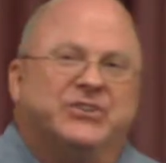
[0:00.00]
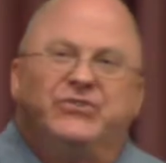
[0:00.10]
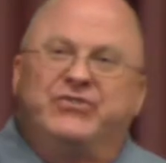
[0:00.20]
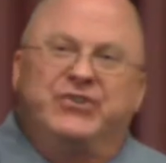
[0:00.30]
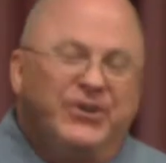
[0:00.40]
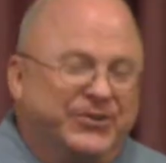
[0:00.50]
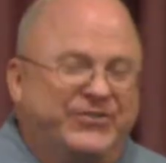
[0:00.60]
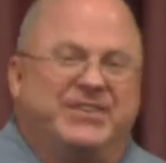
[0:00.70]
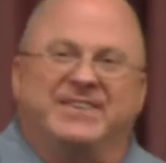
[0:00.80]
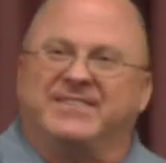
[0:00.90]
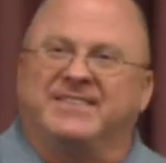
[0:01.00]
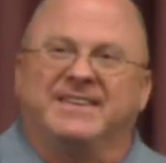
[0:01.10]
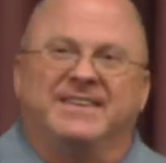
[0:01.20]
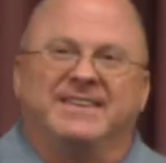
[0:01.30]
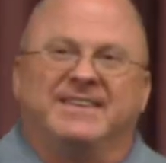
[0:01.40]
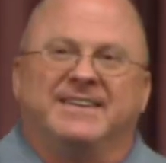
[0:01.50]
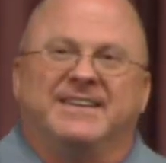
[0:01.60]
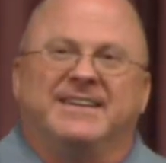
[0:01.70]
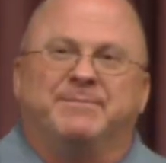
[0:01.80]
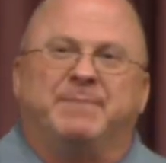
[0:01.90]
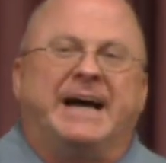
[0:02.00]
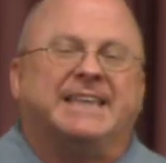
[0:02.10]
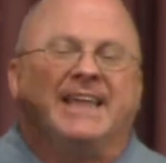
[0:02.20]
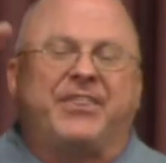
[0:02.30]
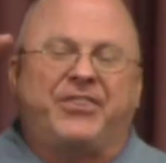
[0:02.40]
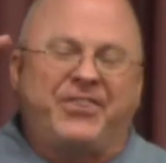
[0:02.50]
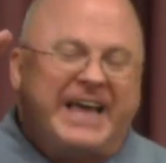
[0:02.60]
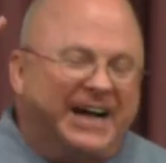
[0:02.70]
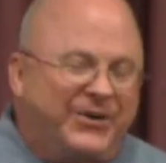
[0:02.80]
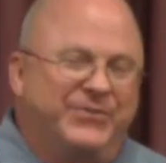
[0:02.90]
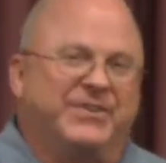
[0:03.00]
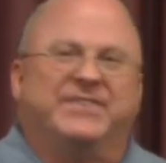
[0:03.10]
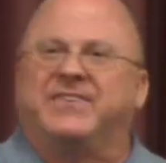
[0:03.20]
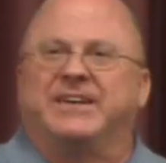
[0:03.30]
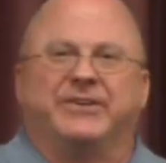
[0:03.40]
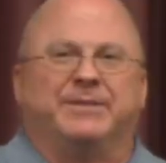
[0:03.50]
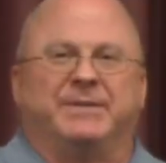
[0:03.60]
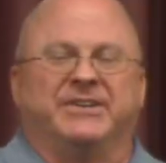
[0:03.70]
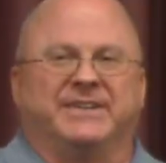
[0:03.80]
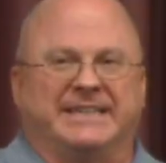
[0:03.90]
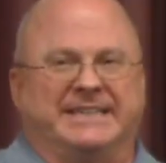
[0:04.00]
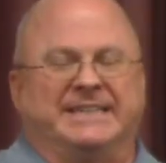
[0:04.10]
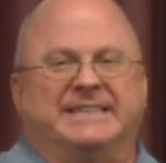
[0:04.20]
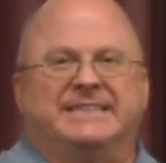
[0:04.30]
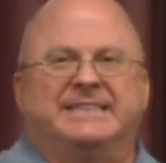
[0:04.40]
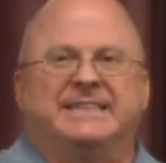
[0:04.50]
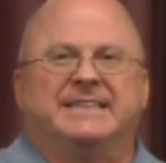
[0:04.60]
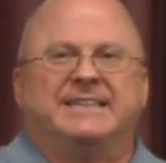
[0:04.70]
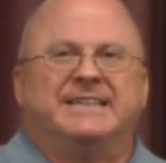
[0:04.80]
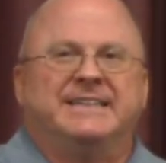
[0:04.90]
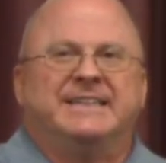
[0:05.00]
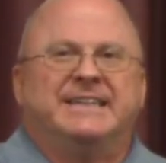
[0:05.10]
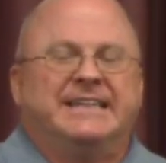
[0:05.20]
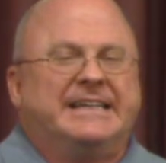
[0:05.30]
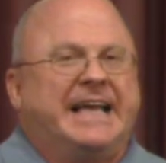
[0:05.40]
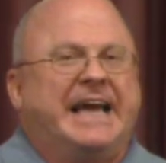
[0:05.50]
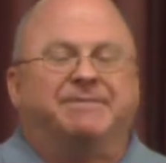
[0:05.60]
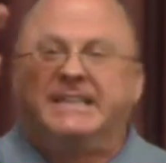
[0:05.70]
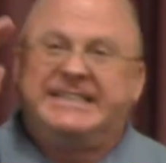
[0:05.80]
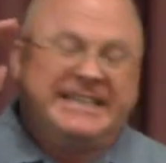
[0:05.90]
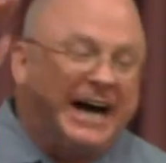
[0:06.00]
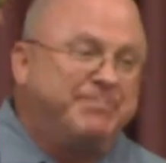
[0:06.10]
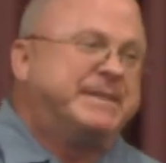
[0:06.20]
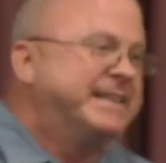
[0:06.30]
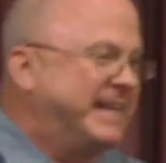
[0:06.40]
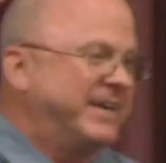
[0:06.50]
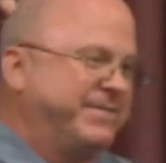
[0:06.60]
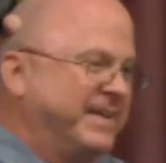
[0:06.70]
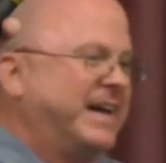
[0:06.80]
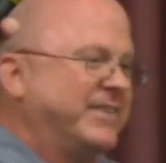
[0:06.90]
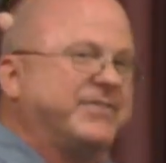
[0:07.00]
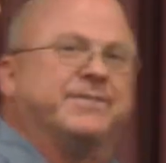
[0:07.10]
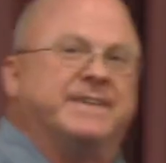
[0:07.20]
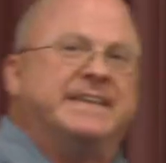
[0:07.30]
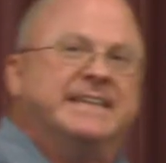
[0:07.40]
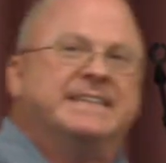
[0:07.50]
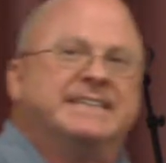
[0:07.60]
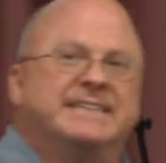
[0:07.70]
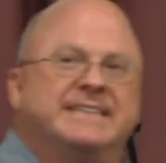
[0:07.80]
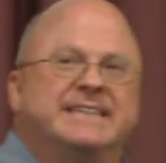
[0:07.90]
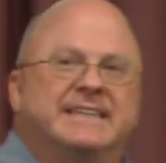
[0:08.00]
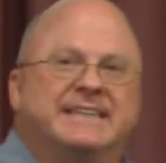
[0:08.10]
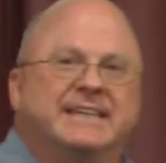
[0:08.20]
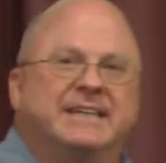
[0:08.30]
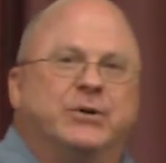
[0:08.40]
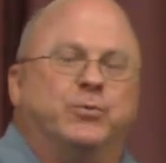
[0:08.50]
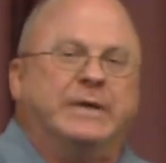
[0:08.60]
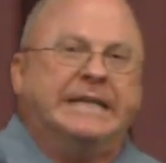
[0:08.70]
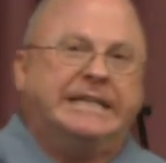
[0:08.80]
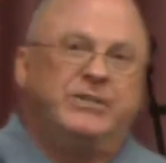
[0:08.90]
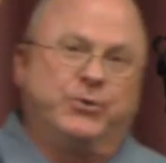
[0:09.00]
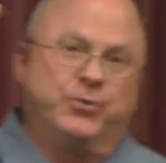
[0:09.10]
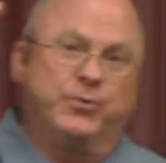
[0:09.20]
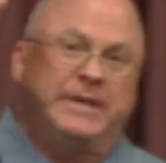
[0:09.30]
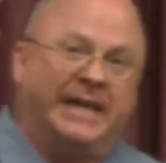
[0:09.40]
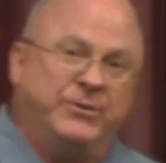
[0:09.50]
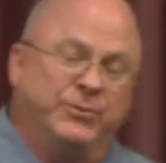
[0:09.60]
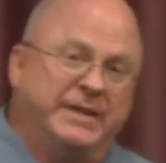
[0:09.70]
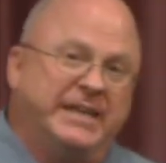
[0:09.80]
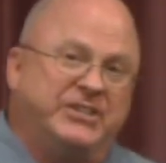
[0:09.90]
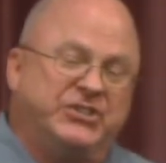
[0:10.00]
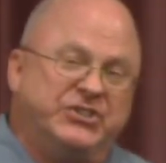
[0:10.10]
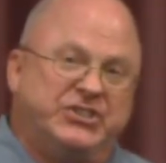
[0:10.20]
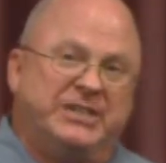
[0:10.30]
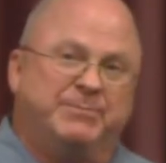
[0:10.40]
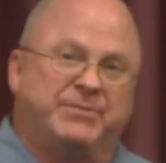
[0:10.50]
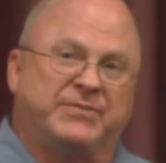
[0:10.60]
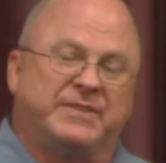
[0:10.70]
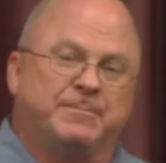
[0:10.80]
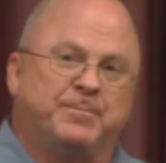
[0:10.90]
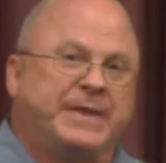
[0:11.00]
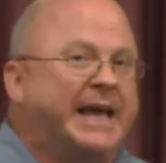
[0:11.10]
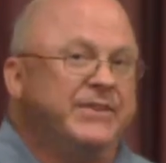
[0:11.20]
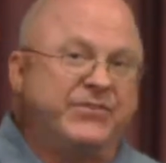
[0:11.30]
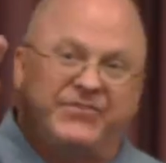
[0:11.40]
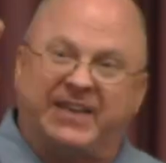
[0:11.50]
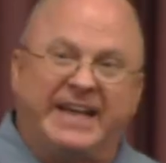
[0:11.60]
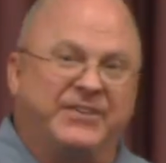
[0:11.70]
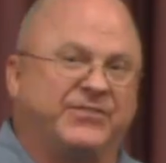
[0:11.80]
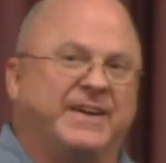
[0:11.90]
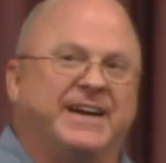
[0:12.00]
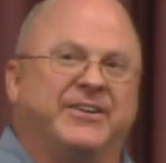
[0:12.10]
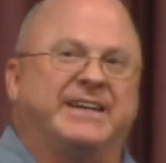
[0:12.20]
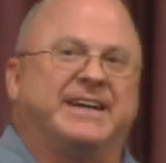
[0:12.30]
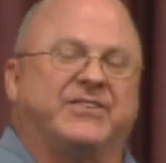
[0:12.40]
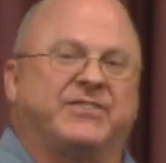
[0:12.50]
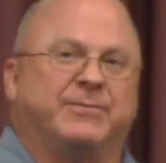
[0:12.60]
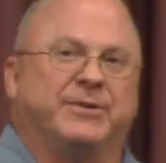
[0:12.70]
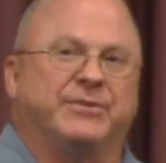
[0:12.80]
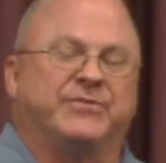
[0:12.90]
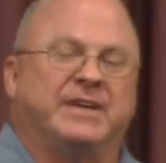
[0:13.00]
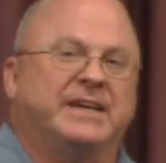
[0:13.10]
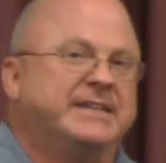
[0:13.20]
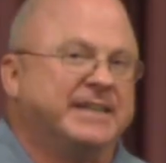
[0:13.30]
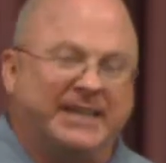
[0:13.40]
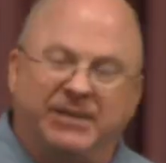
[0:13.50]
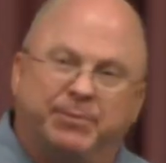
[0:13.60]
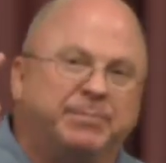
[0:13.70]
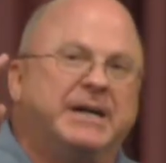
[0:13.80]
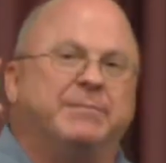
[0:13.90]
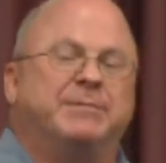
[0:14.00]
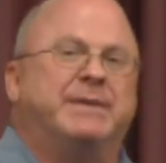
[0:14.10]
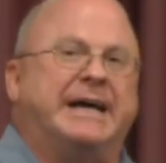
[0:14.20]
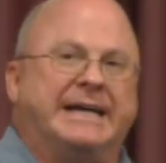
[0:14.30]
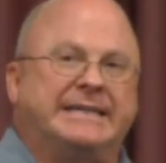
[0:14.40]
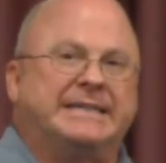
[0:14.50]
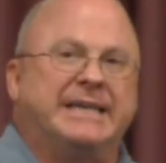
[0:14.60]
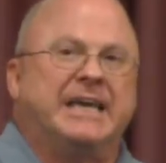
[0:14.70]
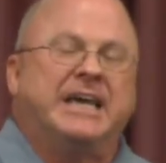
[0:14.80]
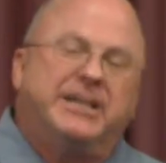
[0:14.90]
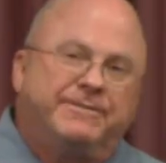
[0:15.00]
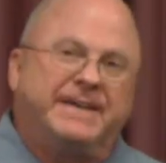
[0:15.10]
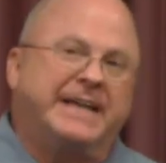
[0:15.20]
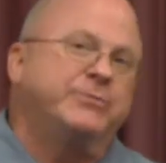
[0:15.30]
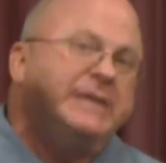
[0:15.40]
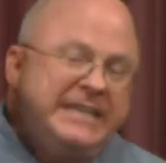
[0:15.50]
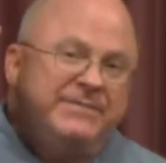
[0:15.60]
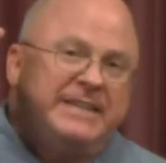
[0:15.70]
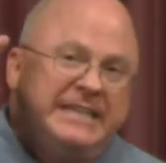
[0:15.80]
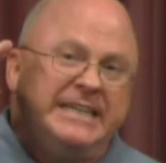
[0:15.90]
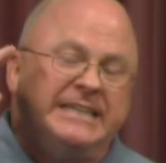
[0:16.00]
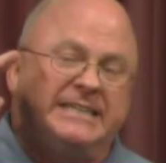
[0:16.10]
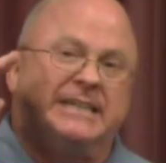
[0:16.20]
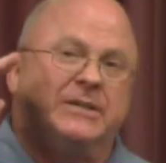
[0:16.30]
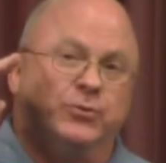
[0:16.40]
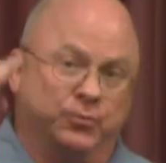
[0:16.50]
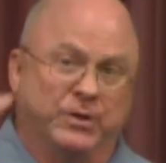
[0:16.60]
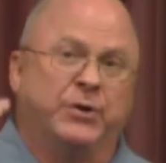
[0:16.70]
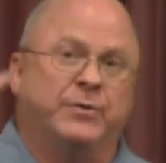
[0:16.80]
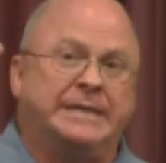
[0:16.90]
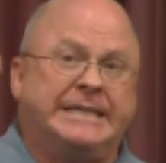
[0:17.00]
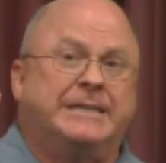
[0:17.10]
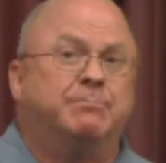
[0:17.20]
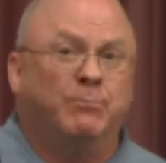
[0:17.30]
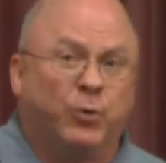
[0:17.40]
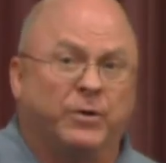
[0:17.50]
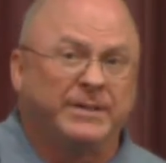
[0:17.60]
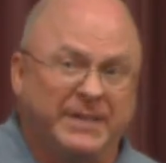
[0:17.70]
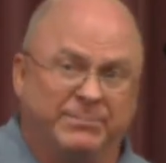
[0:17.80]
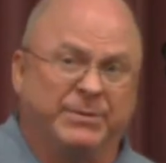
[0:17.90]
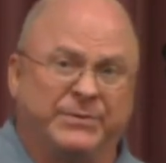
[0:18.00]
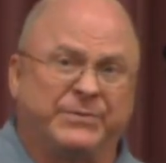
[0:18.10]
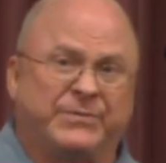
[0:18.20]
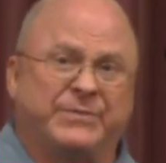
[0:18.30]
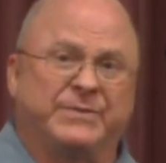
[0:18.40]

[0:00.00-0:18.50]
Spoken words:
Churches, by the thousands here in America, have adopted that philosophy. We need to create relationships and satisfy our customers to keep them coming back. And in fact, we even need to grow and get more numbers.